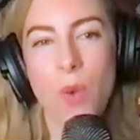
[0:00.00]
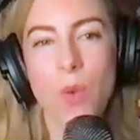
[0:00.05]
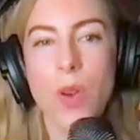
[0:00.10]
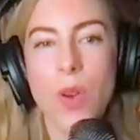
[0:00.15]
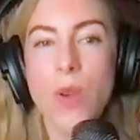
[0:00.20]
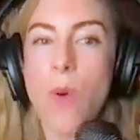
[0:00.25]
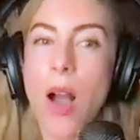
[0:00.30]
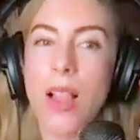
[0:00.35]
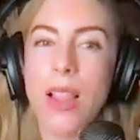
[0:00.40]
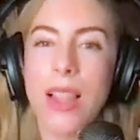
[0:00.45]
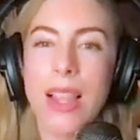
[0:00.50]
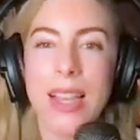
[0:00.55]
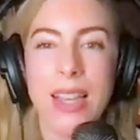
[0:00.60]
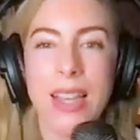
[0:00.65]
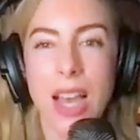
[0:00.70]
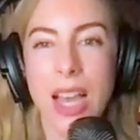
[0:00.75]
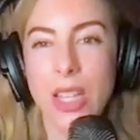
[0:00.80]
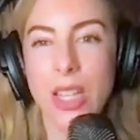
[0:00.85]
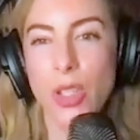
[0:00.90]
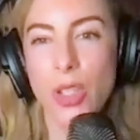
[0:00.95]
We want
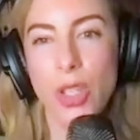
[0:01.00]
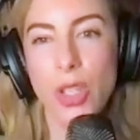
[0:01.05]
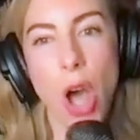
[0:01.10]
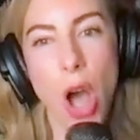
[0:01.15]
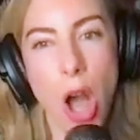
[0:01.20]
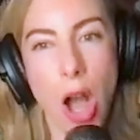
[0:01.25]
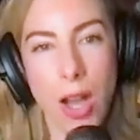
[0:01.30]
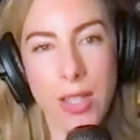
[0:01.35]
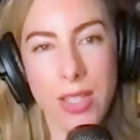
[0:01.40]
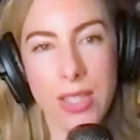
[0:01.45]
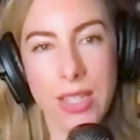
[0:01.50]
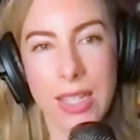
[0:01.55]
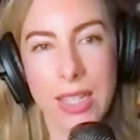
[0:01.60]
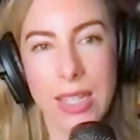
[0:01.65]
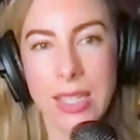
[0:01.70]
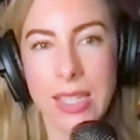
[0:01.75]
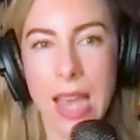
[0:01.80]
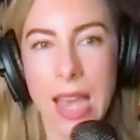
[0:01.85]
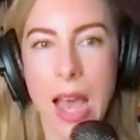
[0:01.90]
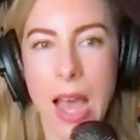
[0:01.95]
like as toxic
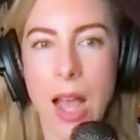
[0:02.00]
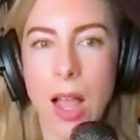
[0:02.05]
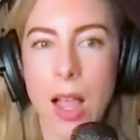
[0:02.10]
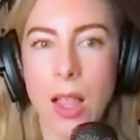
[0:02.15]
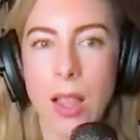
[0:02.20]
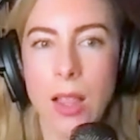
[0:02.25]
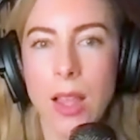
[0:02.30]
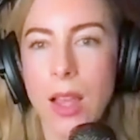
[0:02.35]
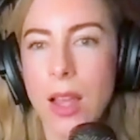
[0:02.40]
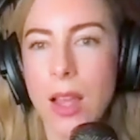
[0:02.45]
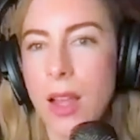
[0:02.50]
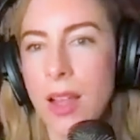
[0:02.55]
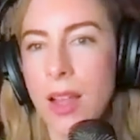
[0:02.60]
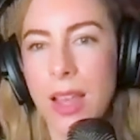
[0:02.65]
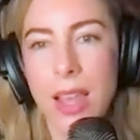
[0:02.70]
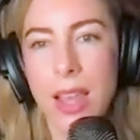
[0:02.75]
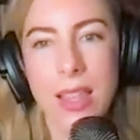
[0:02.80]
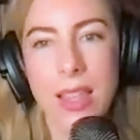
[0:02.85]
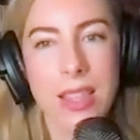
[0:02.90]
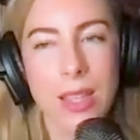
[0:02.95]
as hell.
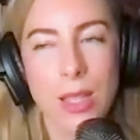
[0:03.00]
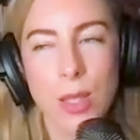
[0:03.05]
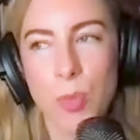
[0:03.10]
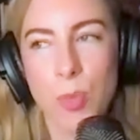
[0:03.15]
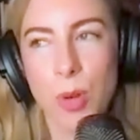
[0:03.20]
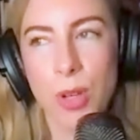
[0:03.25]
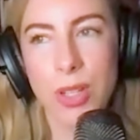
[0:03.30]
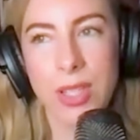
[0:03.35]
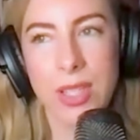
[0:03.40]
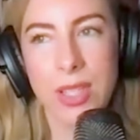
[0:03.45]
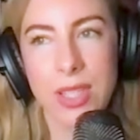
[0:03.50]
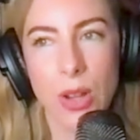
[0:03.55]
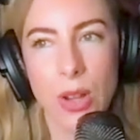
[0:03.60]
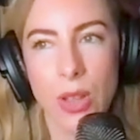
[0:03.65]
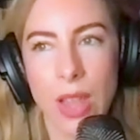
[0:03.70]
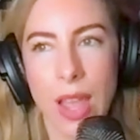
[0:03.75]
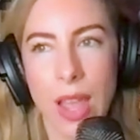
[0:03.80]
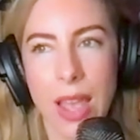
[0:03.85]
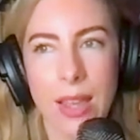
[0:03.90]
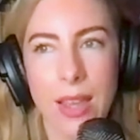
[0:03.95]
In these books, they're
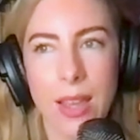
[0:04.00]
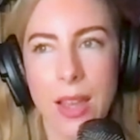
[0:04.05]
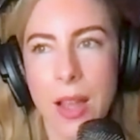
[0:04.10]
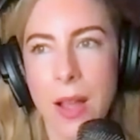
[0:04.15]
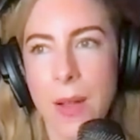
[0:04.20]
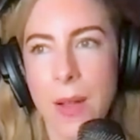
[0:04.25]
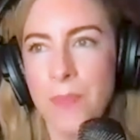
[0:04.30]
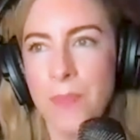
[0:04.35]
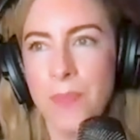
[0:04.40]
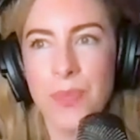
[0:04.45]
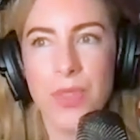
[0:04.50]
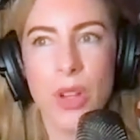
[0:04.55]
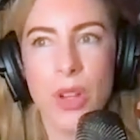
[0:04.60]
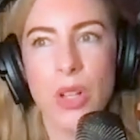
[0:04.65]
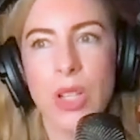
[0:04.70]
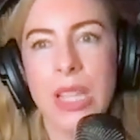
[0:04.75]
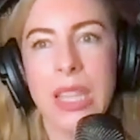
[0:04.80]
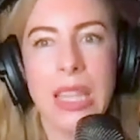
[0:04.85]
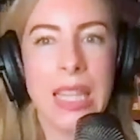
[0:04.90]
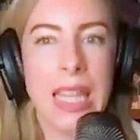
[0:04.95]

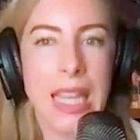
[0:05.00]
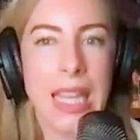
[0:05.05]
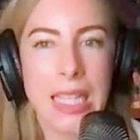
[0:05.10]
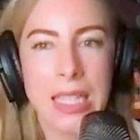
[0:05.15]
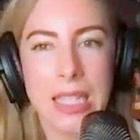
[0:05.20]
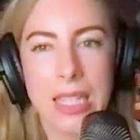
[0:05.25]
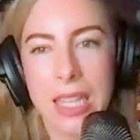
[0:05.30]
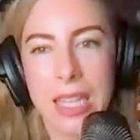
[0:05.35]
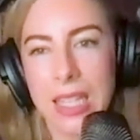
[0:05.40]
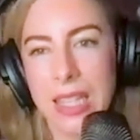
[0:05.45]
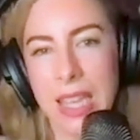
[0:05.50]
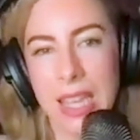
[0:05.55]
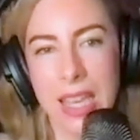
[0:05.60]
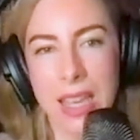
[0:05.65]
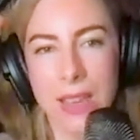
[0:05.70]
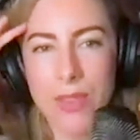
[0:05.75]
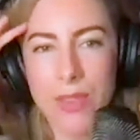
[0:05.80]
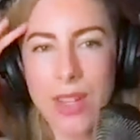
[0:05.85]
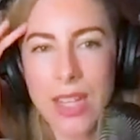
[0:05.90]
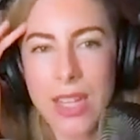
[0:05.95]
linked, like they
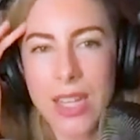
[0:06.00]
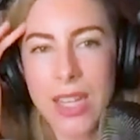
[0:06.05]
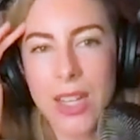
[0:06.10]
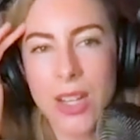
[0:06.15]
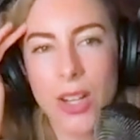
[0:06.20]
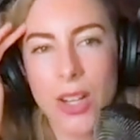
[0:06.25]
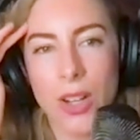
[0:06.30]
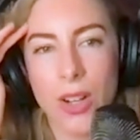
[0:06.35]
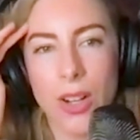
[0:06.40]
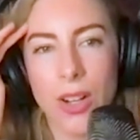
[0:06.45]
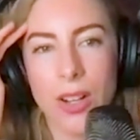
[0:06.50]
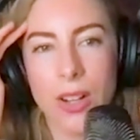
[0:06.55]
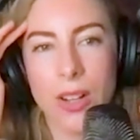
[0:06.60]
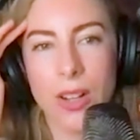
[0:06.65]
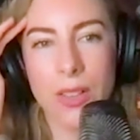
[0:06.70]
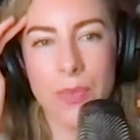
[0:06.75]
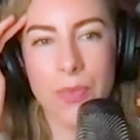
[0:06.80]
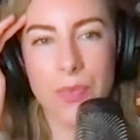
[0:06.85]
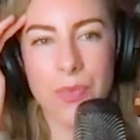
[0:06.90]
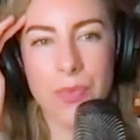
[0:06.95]
even hear,
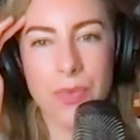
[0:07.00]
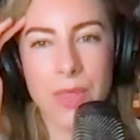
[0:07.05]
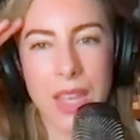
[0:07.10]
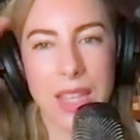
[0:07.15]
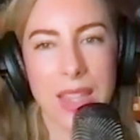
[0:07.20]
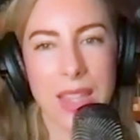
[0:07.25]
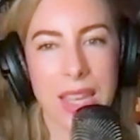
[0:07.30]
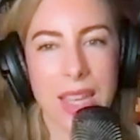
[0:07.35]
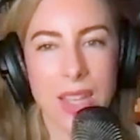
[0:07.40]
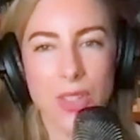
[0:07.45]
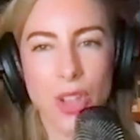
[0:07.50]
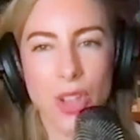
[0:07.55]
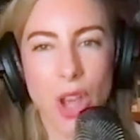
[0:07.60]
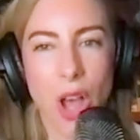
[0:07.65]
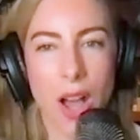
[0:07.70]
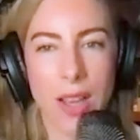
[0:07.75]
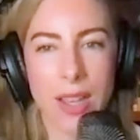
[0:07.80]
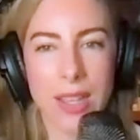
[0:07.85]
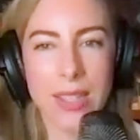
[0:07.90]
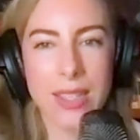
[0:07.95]
like they can
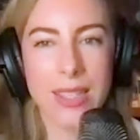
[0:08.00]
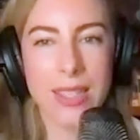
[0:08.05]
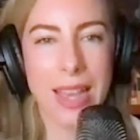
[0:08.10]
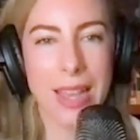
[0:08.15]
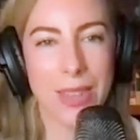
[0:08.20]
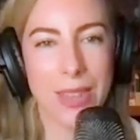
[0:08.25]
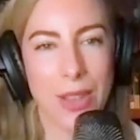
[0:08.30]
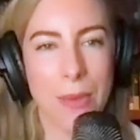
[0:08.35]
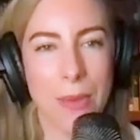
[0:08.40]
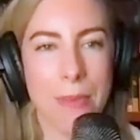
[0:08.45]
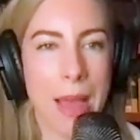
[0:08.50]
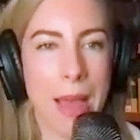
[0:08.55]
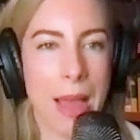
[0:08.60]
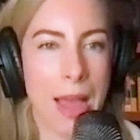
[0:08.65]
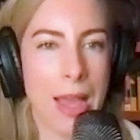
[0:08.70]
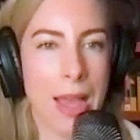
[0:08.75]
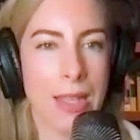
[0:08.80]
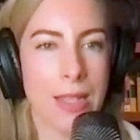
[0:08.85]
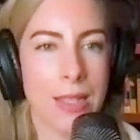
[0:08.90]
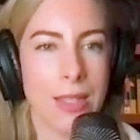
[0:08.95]
talk inside their
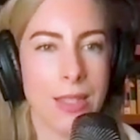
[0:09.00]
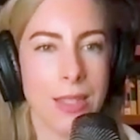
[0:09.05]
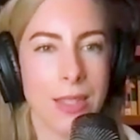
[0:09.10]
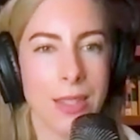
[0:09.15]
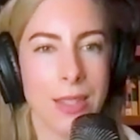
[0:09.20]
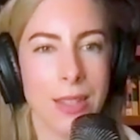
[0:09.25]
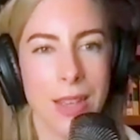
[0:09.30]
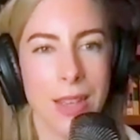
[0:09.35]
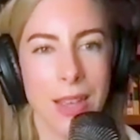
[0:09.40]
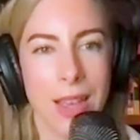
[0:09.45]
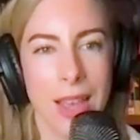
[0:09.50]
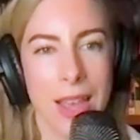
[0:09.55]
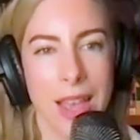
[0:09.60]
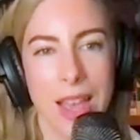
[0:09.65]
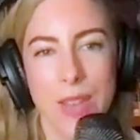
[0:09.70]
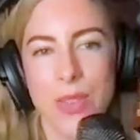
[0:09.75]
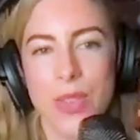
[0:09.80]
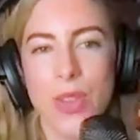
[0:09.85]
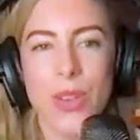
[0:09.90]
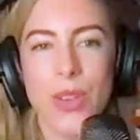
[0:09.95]
minds,
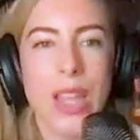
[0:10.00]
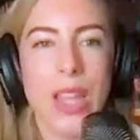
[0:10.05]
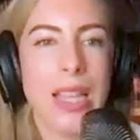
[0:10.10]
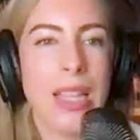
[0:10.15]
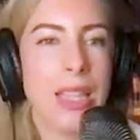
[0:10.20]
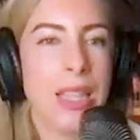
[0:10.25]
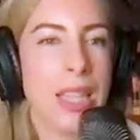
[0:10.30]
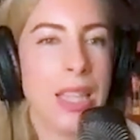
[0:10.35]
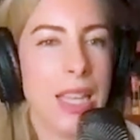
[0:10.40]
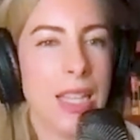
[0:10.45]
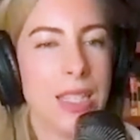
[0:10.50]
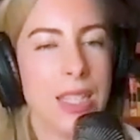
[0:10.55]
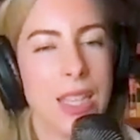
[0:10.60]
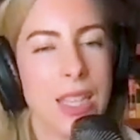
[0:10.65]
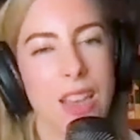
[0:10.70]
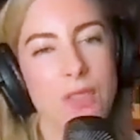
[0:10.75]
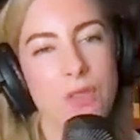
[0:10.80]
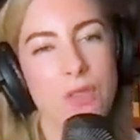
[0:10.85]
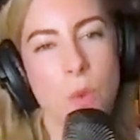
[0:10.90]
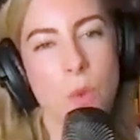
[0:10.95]
and they're like linked,
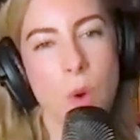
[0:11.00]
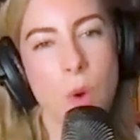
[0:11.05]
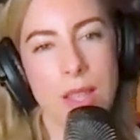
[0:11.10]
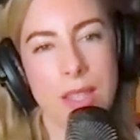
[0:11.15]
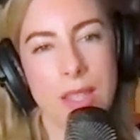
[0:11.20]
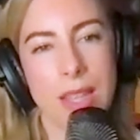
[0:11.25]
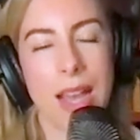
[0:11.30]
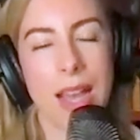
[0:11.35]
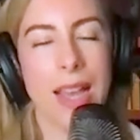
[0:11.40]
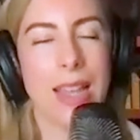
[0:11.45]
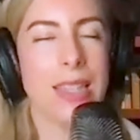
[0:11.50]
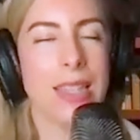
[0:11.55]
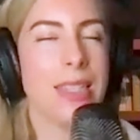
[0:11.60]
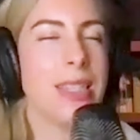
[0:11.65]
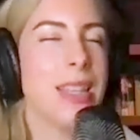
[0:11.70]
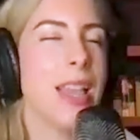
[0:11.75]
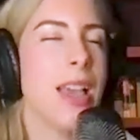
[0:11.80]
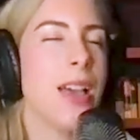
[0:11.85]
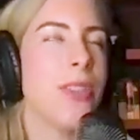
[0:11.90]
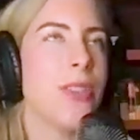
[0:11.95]
like if one dies,
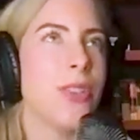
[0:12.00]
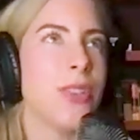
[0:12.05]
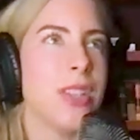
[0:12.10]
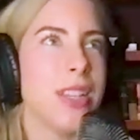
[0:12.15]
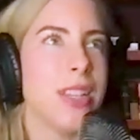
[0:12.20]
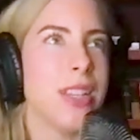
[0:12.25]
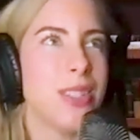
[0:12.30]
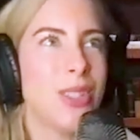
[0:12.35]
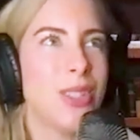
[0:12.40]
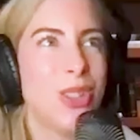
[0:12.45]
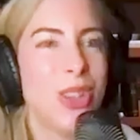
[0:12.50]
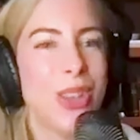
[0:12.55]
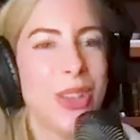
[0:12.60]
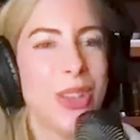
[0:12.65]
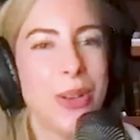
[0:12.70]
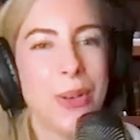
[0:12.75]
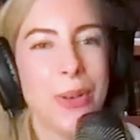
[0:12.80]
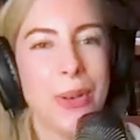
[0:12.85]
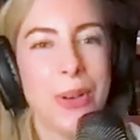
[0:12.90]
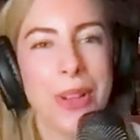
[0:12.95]
the other does
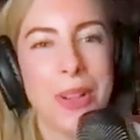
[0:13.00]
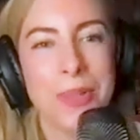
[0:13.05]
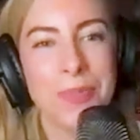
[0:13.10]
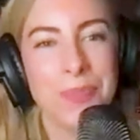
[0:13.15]
too.